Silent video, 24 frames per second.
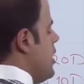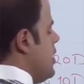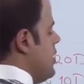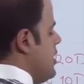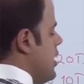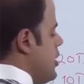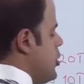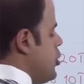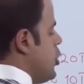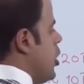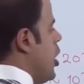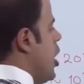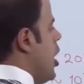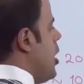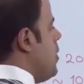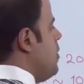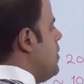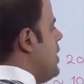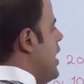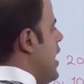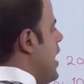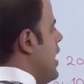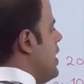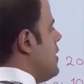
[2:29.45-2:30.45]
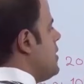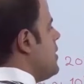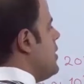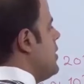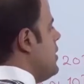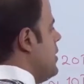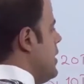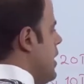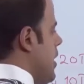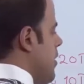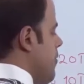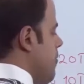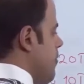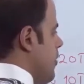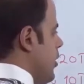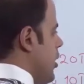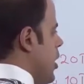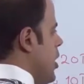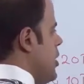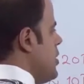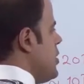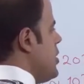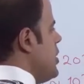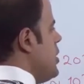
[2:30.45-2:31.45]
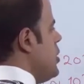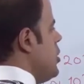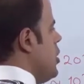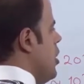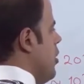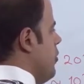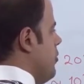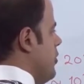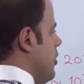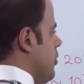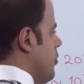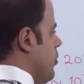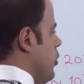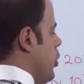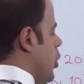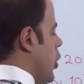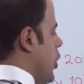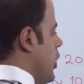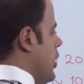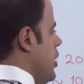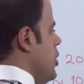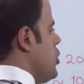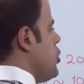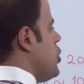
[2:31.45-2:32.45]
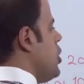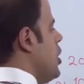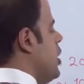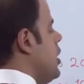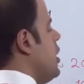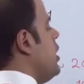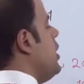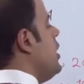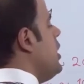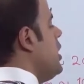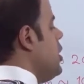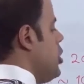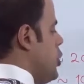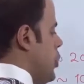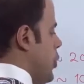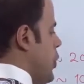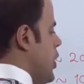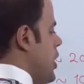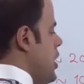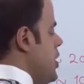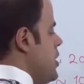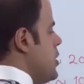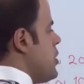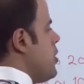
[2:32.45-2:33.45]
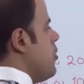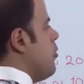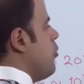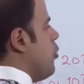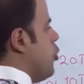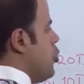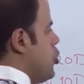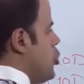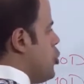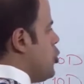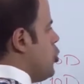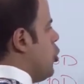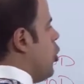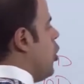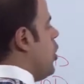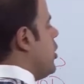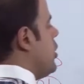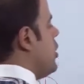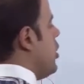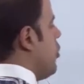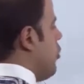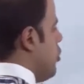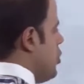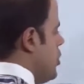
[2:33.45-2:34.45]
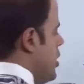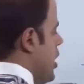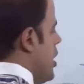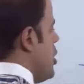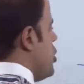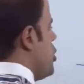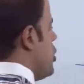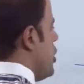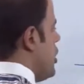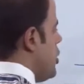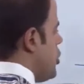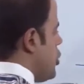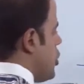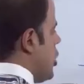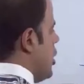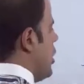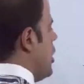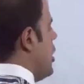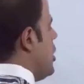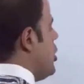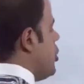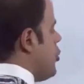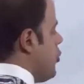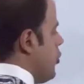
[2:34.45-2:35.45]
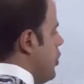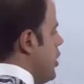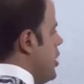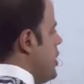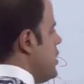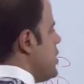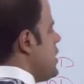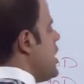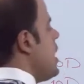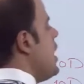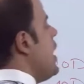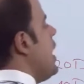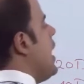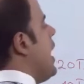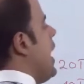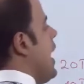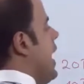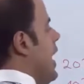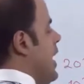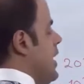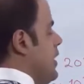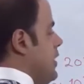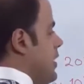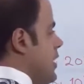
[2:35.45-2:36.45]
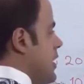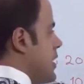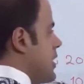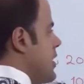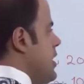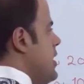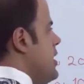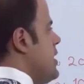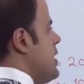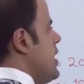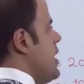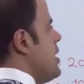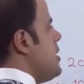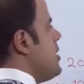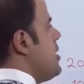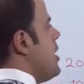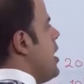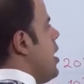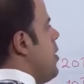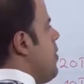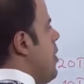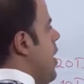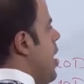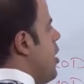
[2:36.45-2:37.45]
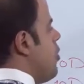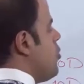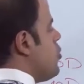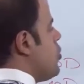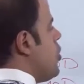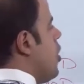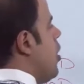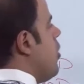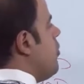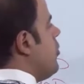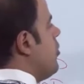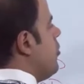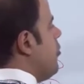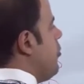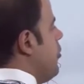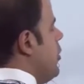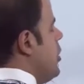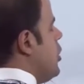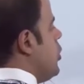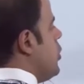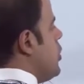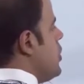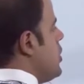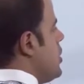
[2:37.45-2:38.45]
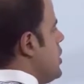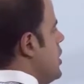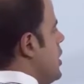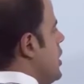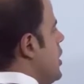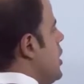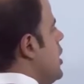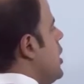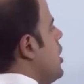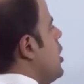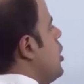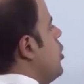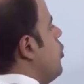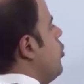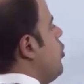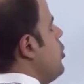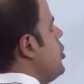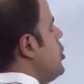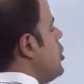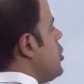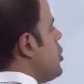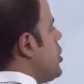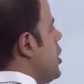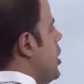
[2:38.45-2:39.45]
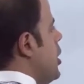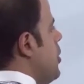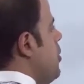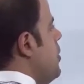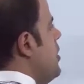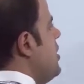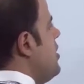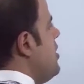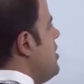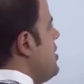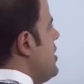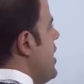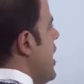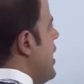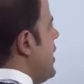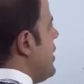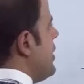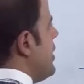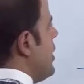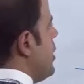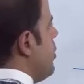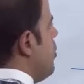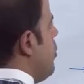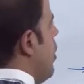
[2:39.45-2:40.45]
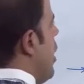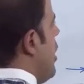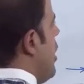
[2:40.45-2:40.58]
The time that the velocity of the fluid is going to increase, for sure the rotation is going to increase, and in this case the amount of frequency which is going to be detected